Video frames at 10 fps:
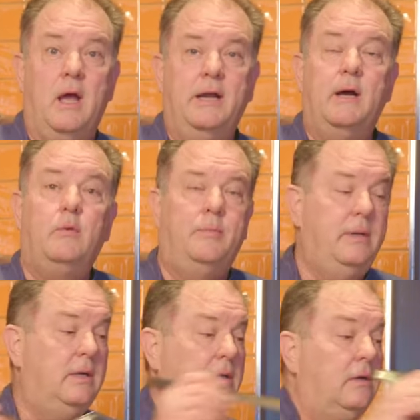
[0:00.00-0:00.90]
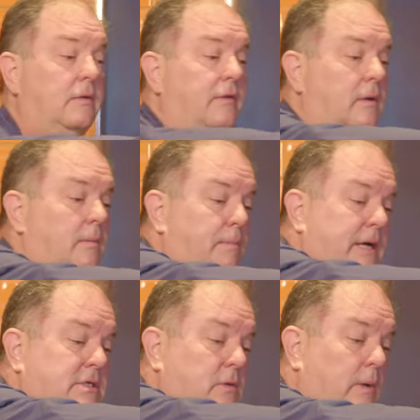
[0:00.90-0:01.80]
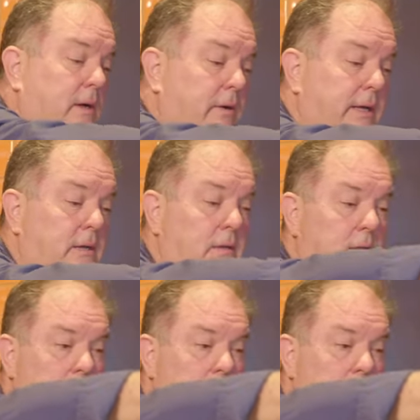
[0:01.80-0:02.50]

And now we'll put a little of the pasta water in.